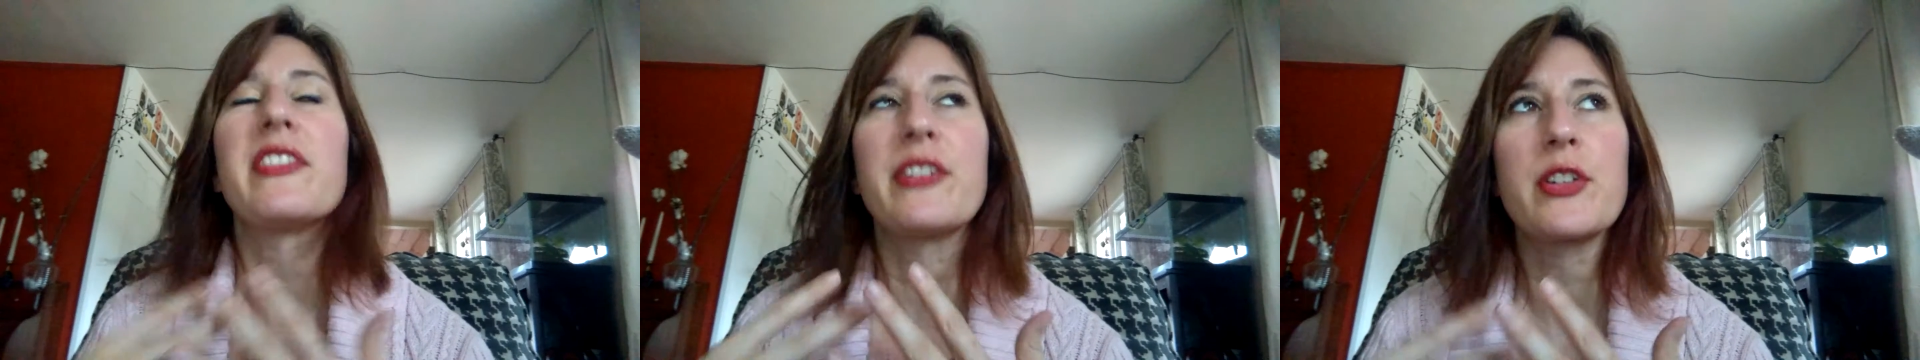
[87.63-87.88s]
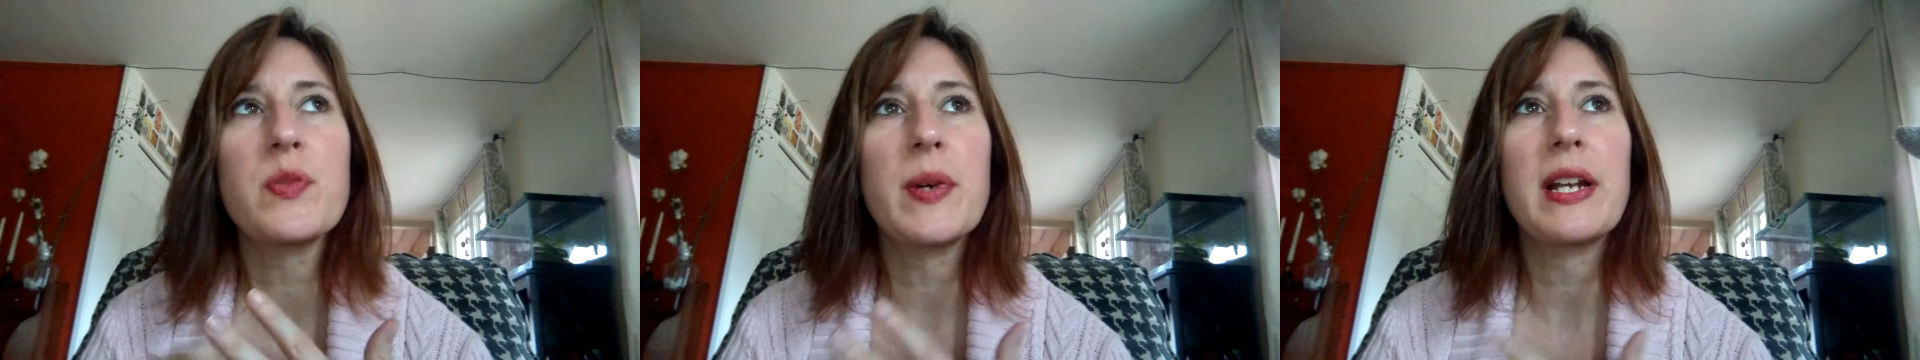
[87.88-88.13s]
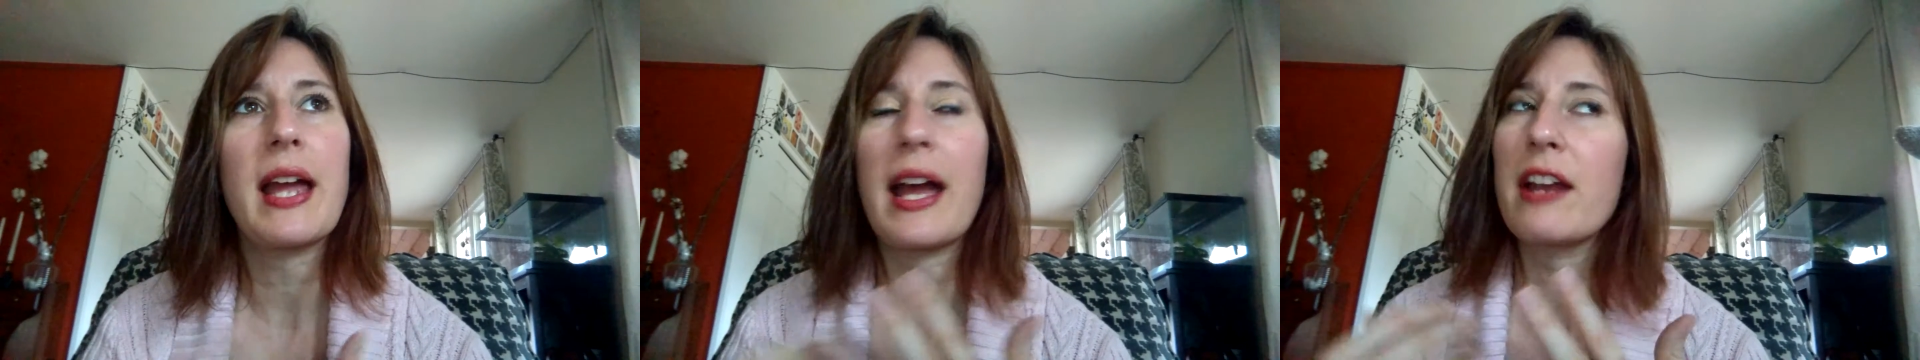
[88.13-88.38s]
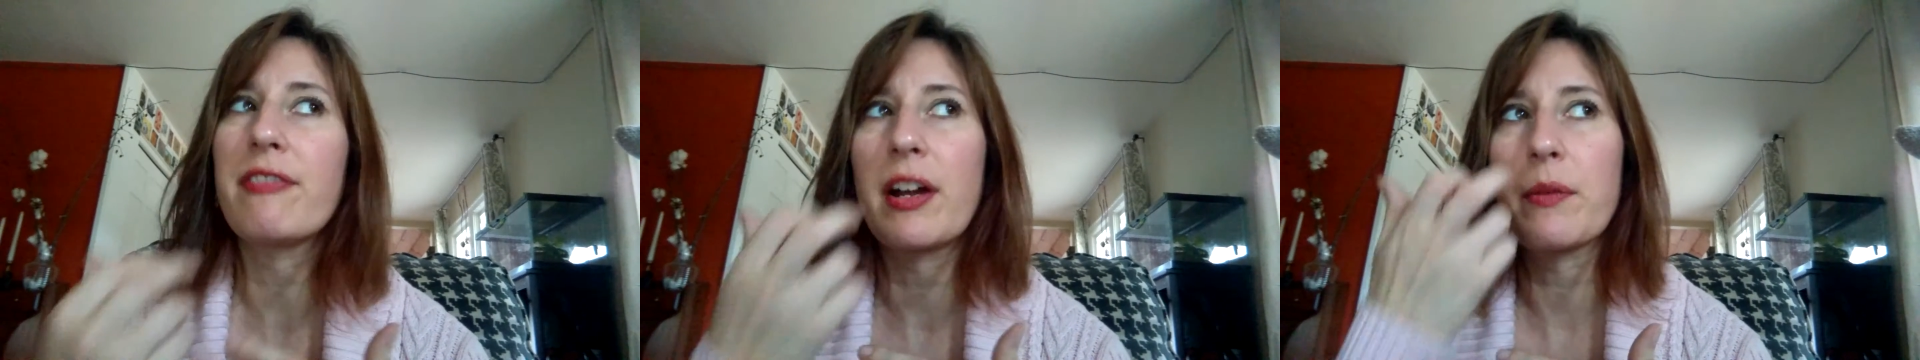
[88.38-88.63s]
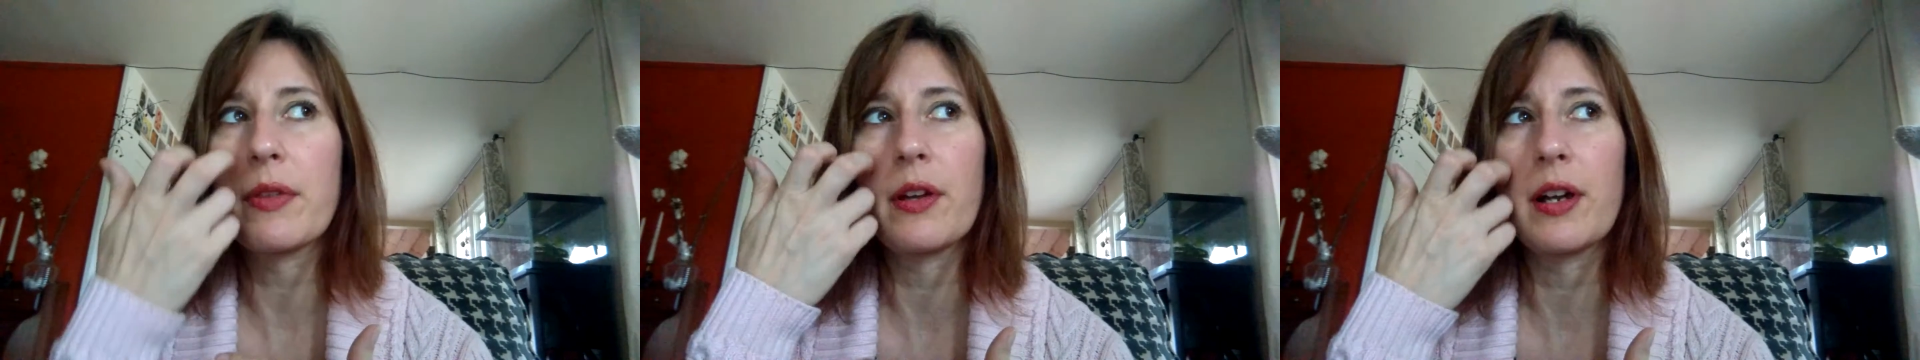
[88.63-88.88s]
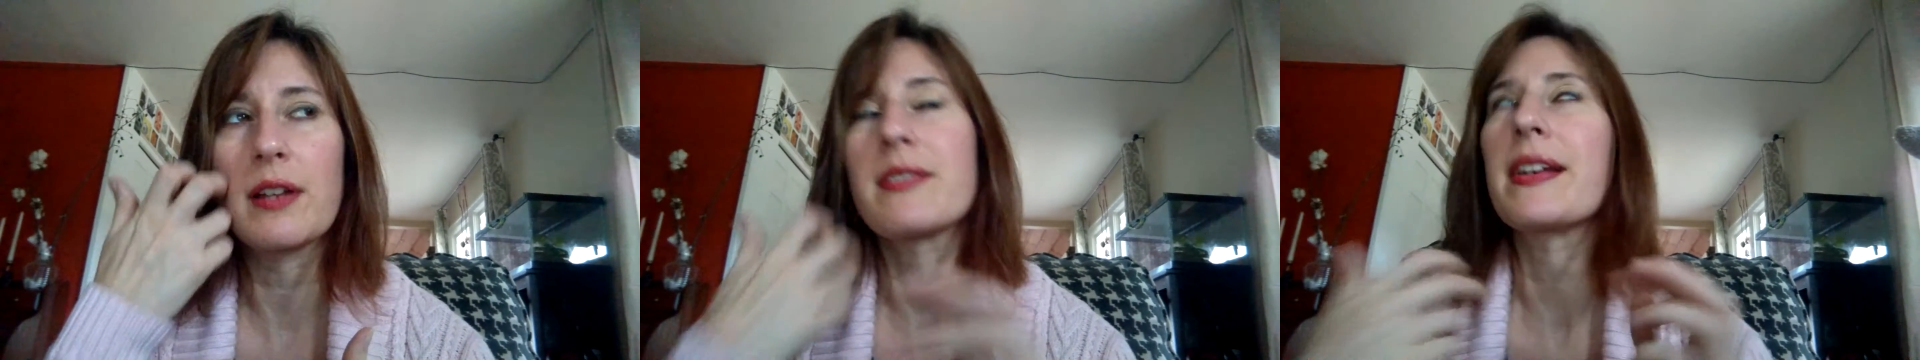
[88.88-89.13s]
The first one had a friend with
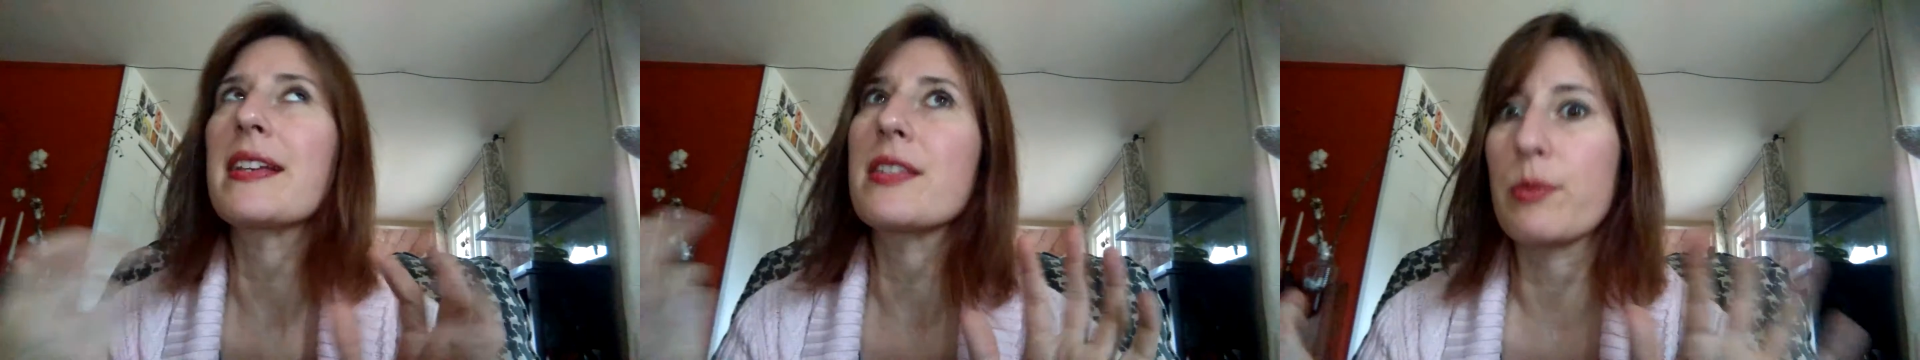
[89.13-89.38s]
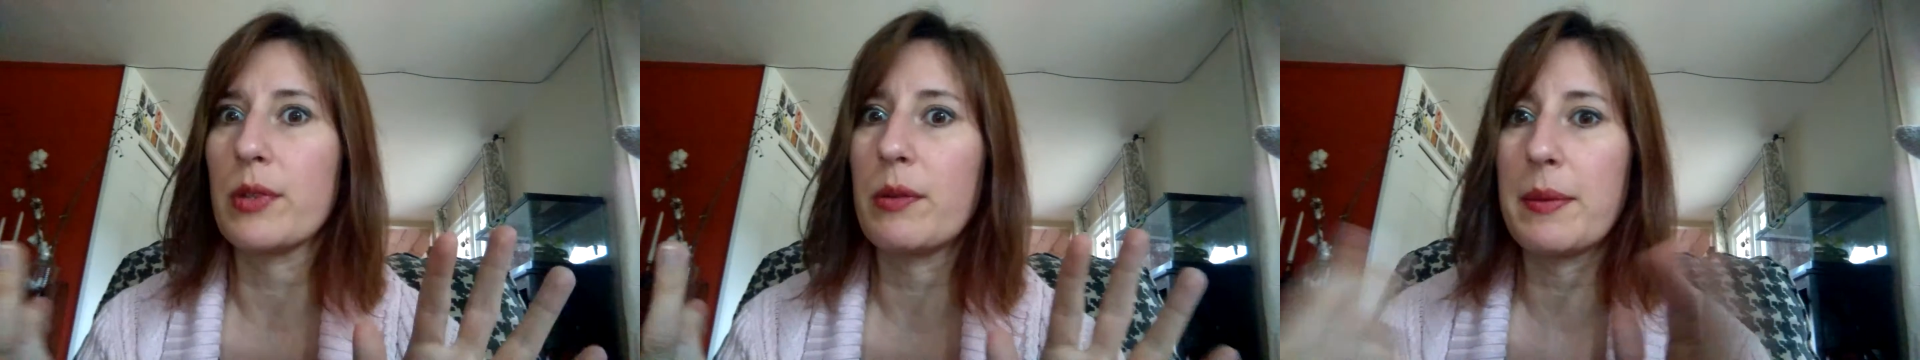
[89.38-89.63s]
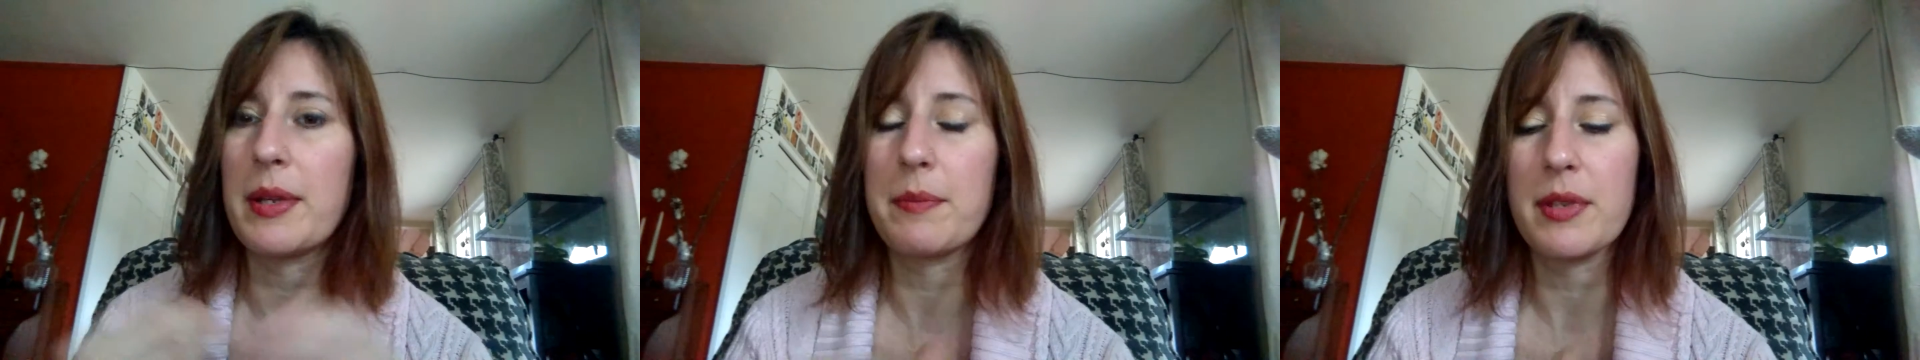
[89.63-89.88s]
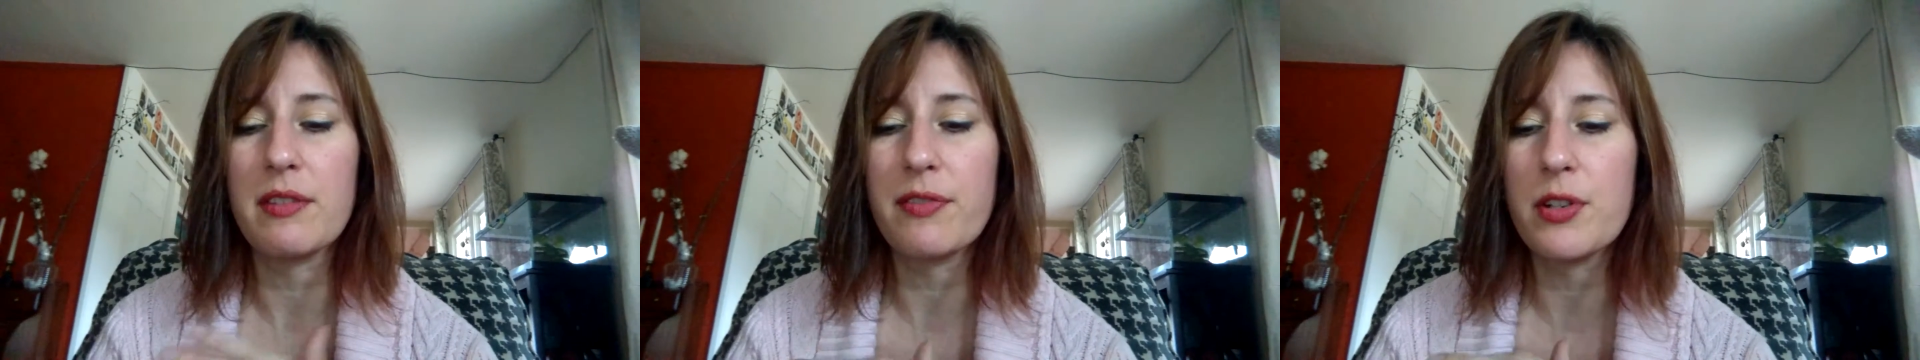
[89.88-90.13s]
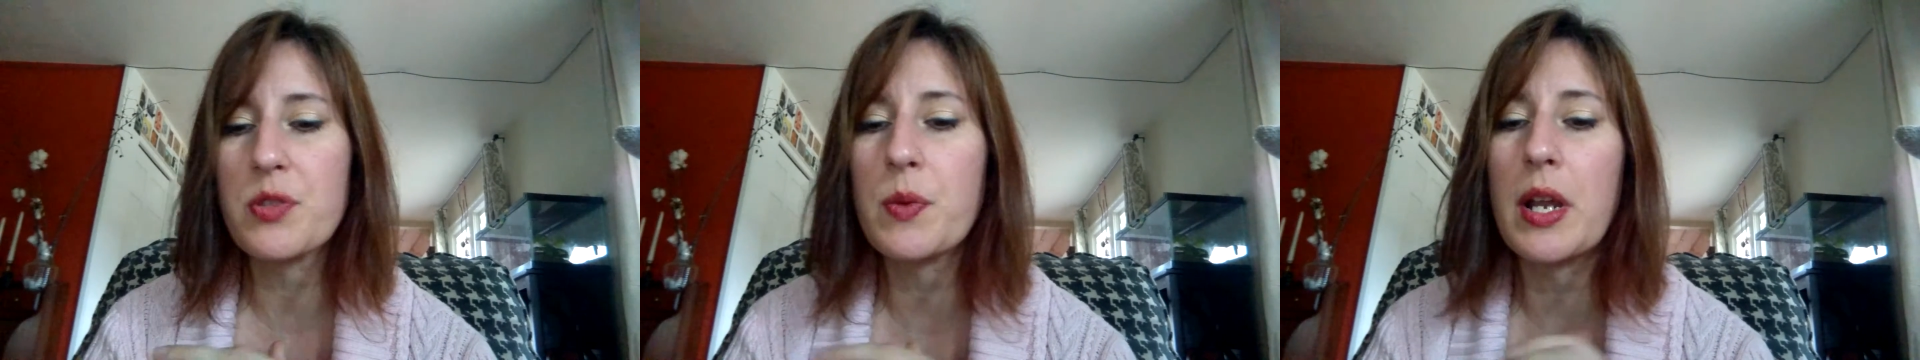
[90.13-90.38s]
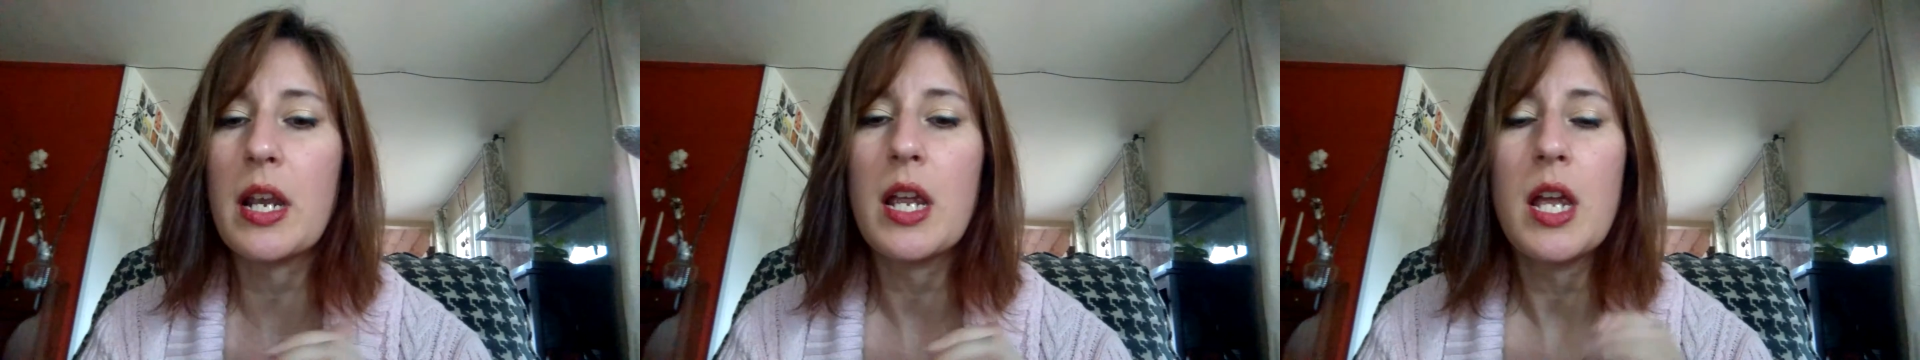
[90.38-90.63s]
her, so I guess 3 women. But the first
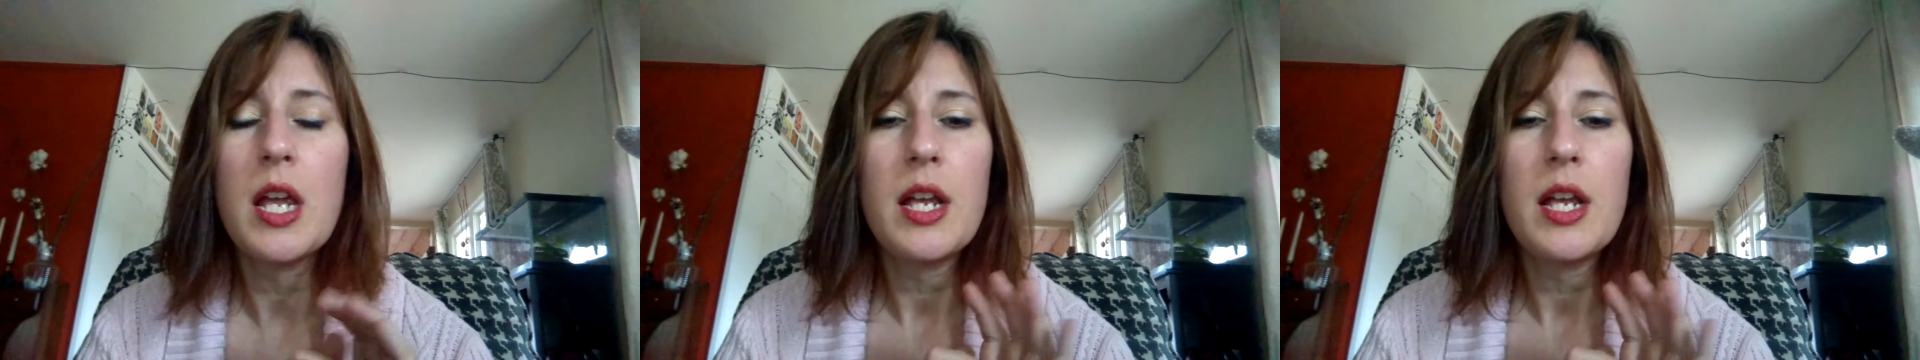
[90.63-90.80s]
one,